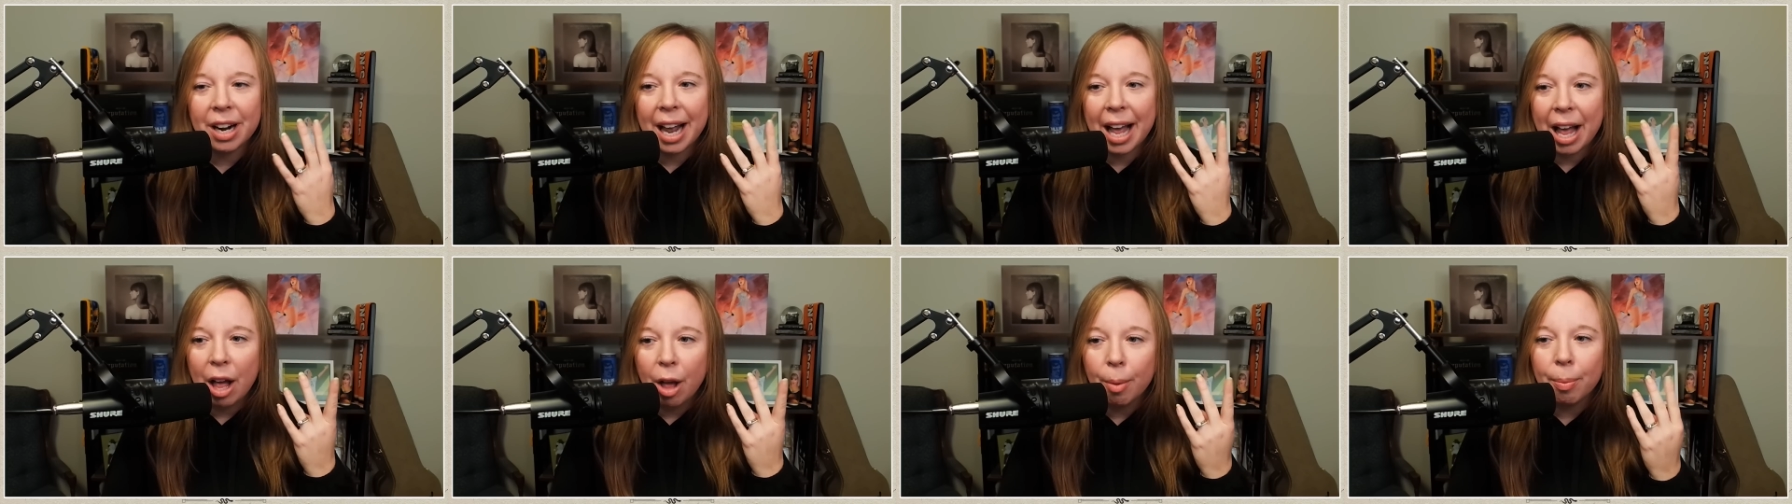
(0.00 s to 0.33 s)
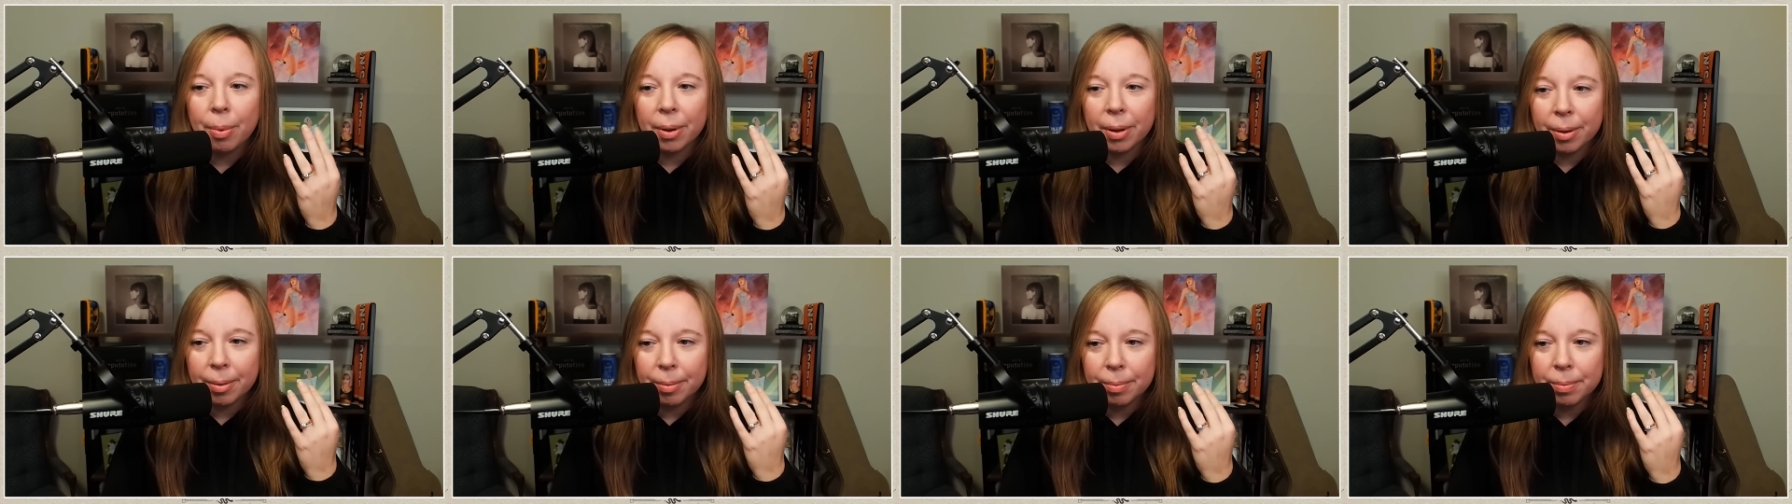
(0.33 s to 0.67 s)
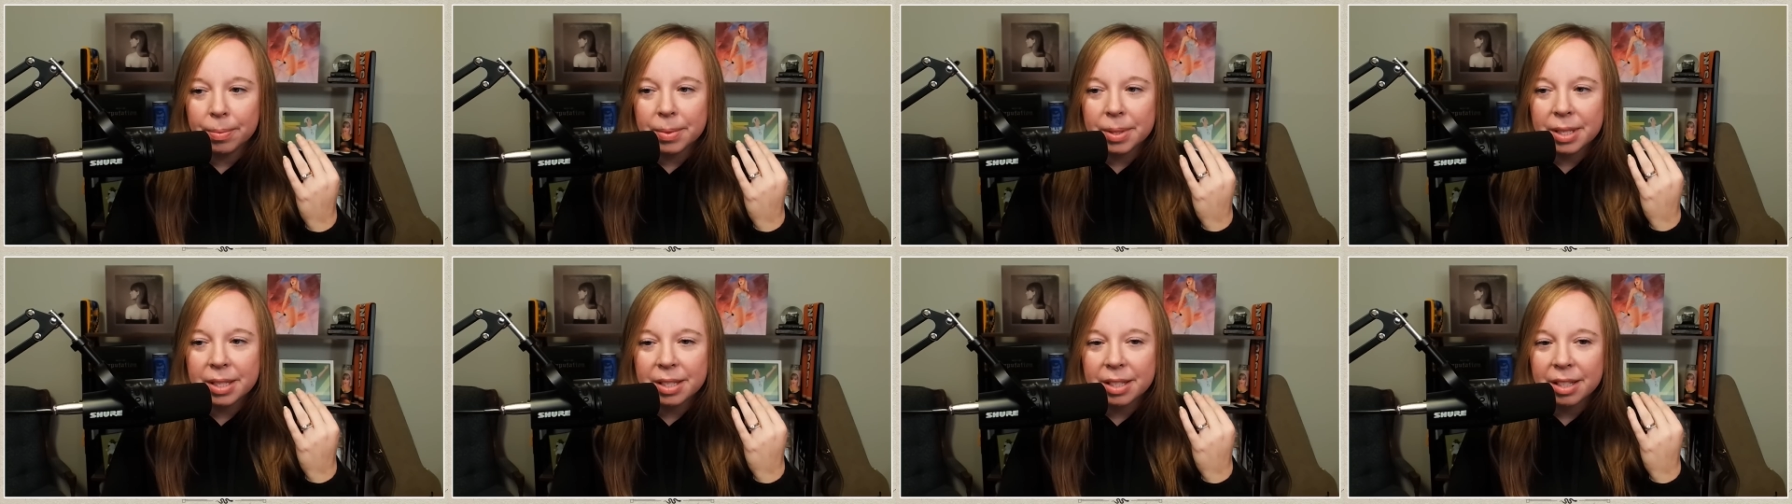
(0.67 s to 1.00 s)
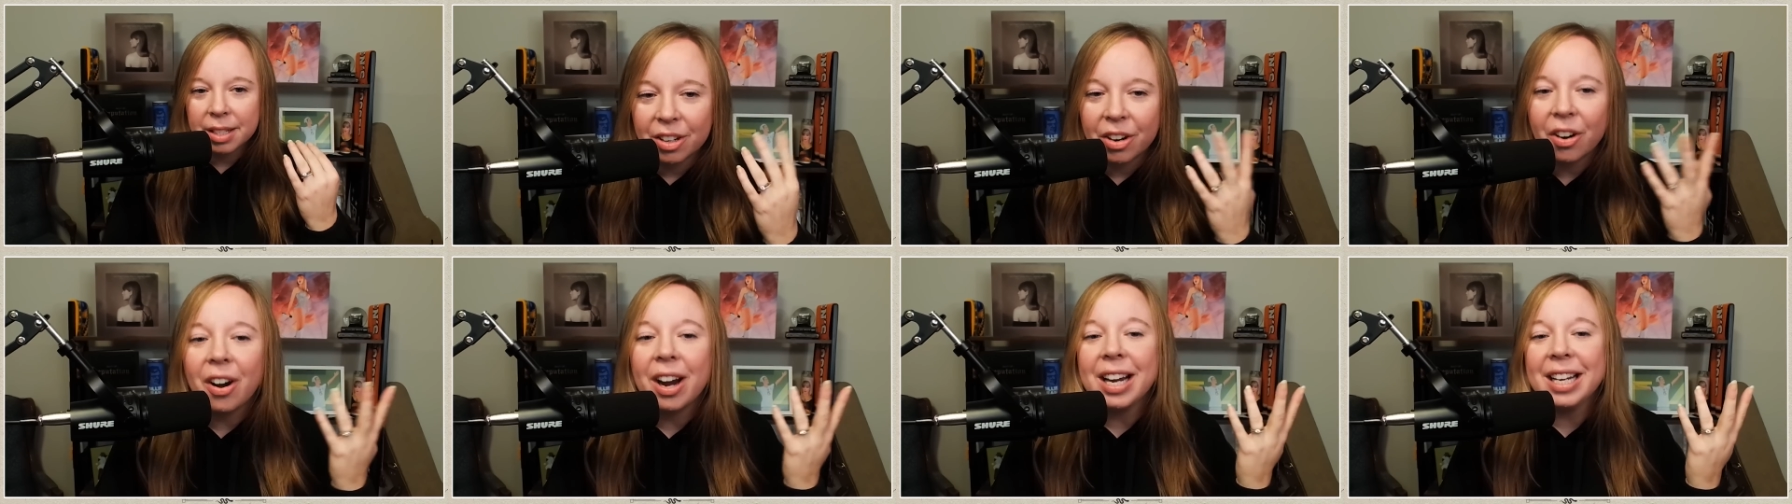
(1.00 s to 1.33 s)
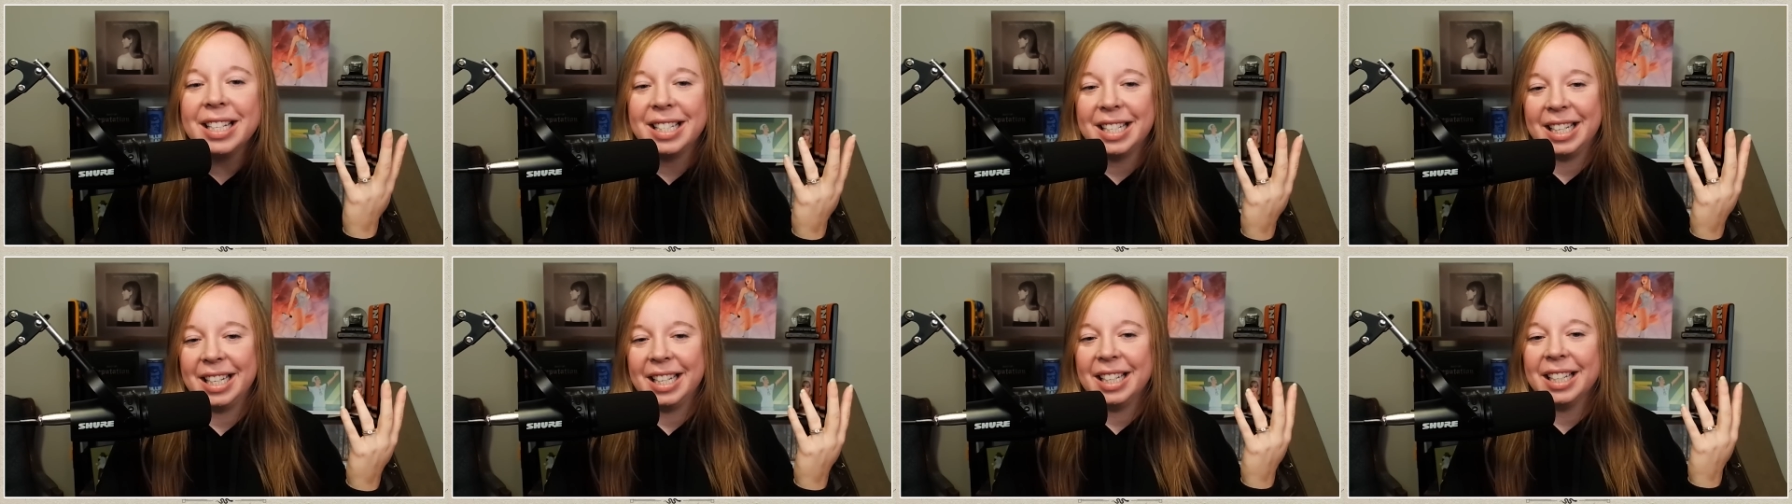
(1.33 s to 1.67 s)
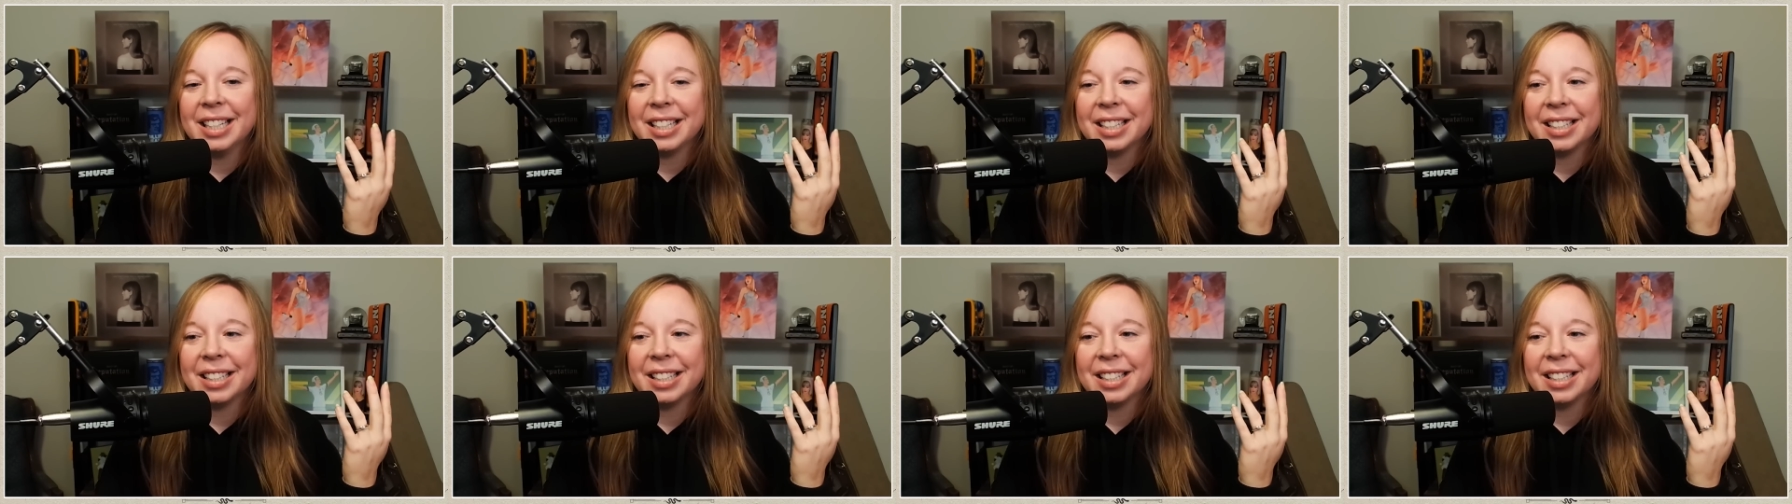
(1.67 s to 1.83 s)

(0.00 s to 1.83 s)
albums. Crazy.